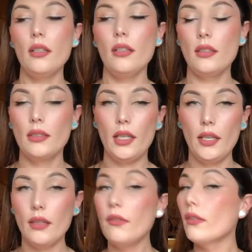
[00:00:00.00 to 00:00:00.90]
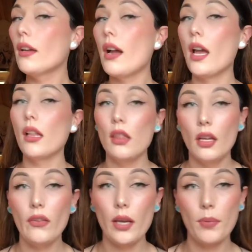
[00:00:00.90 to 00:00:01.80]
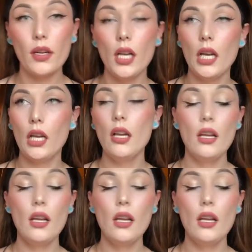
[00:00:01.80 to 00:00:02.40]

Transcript: in life. I love apricot.